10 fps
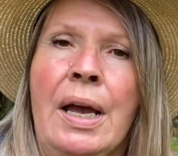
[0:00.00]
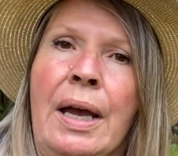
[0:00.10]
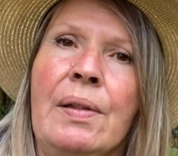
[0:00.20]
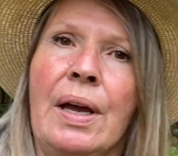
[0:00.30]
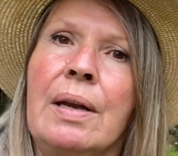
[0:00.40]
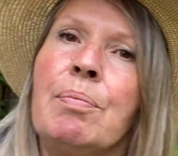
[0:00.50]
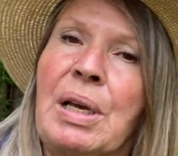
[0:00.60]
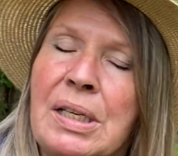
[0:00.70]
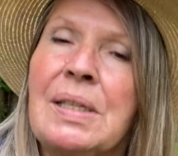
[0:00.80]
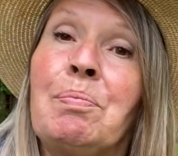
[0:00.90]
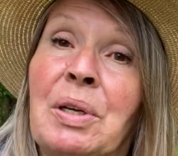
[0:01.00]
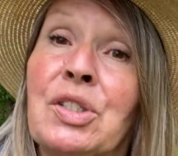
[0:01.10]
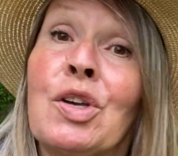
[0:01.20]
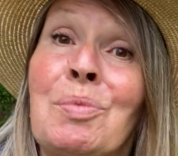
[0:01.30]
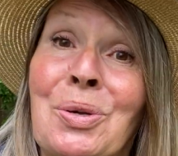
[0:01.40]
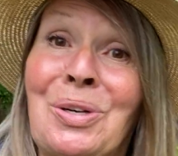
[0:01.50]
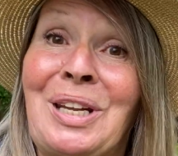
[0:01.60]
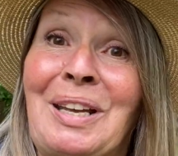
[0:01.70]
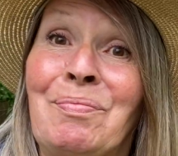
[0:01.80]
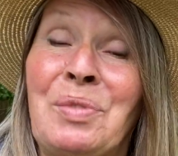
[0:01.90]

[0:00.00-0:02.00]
and because it builds community.